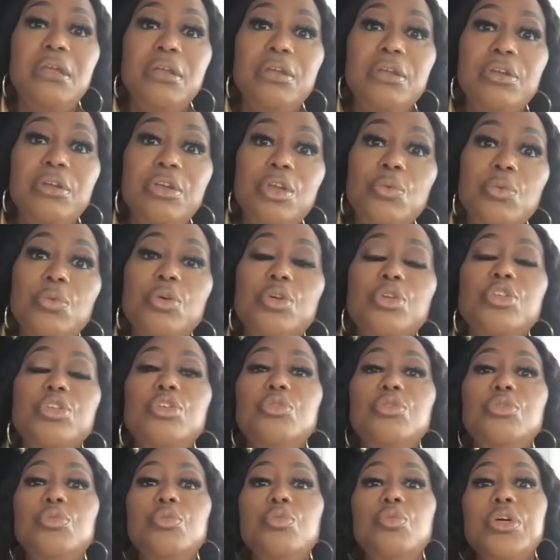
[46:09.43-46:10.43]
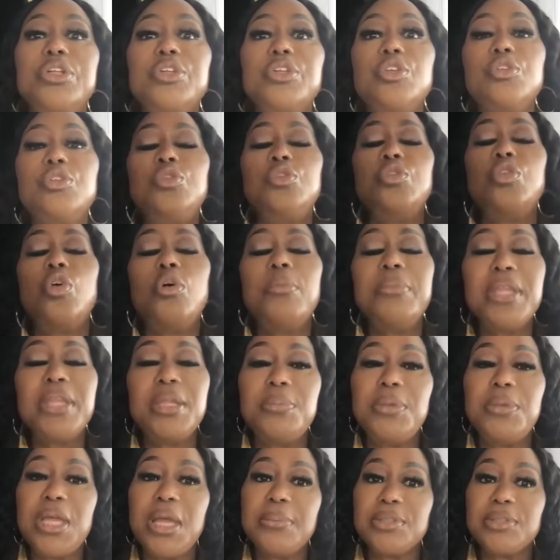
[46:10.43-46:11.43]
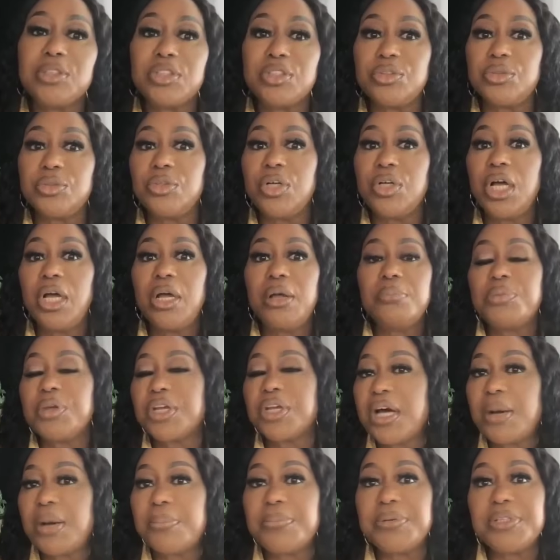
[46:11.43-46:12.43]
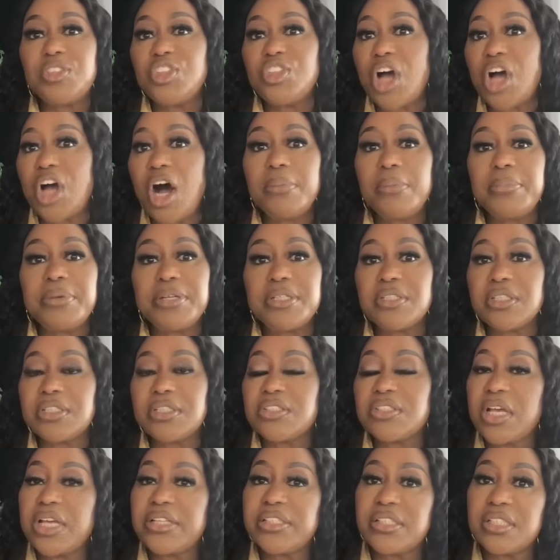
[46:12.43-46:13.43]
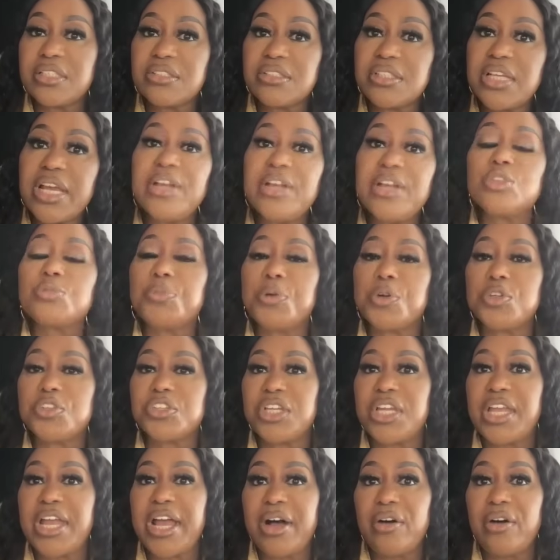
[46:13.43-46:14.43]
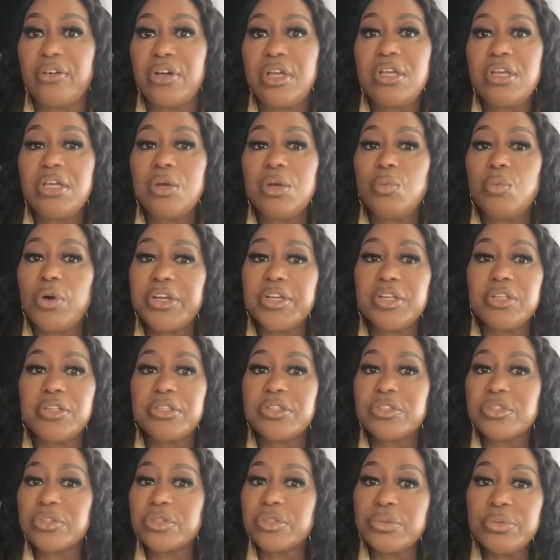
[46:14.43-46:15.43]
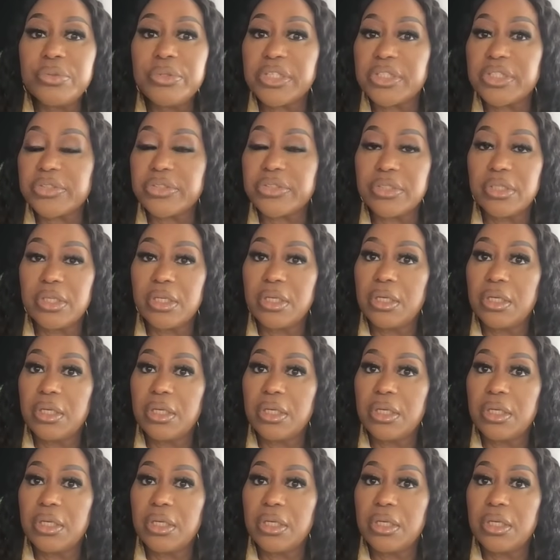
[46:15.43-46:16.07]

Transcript: you would normally be able to pick up a job as a sales personnel in one of the stores.